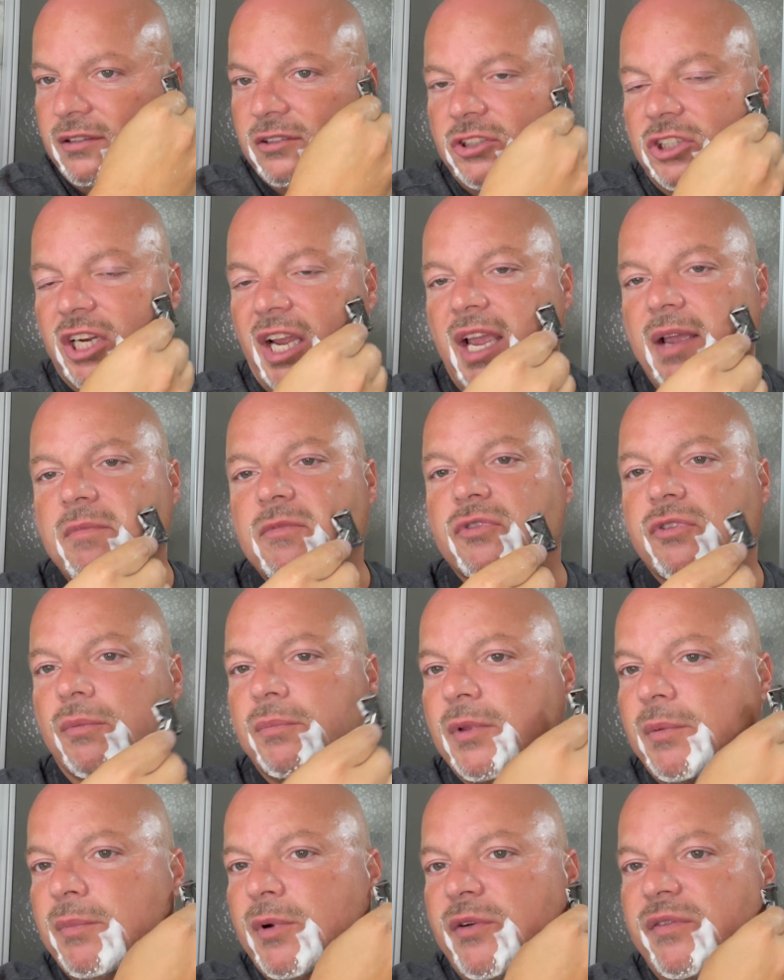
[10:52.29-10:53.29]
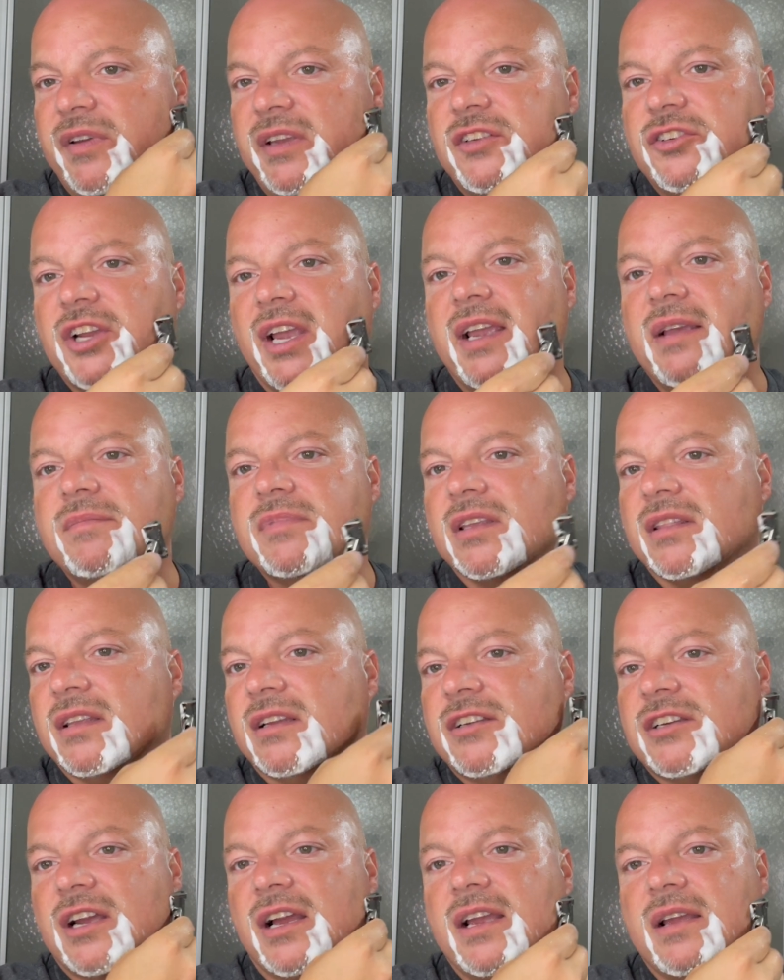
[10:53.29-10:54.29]
James from the movie James and the
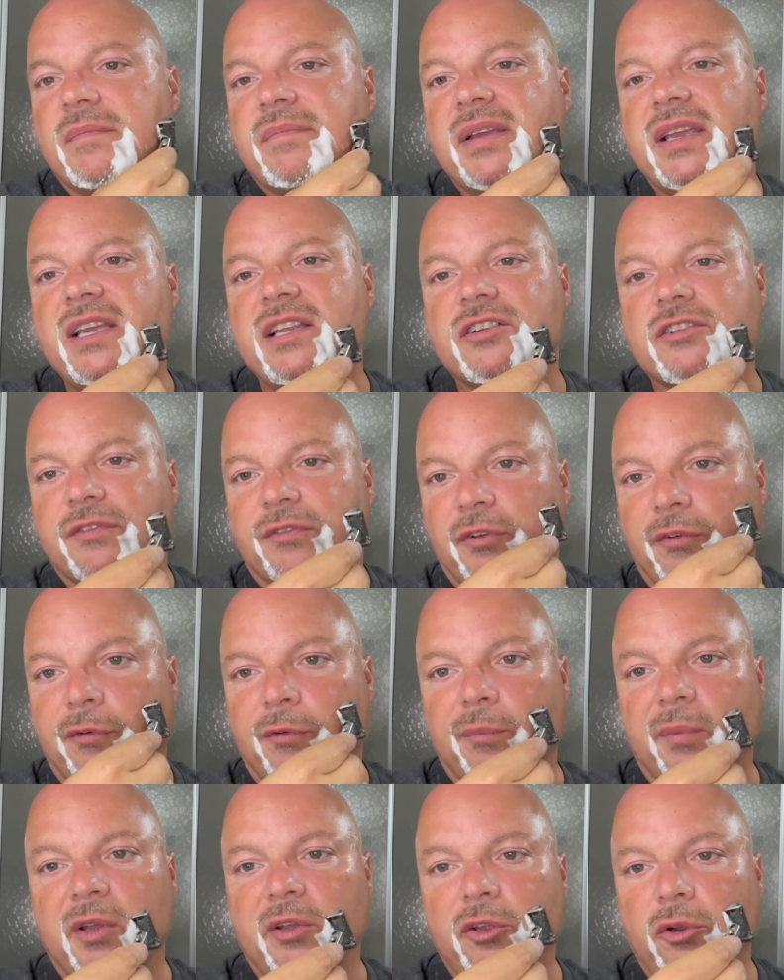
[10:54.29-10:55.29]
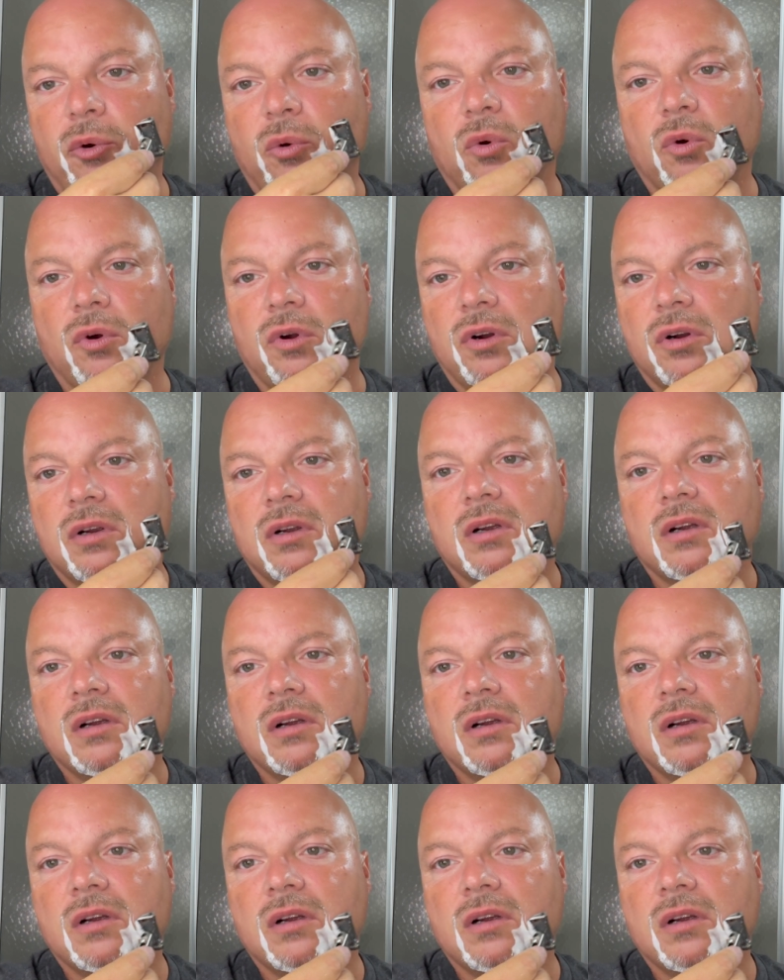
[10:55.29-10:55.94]
Giant Peach, if you're familiar, or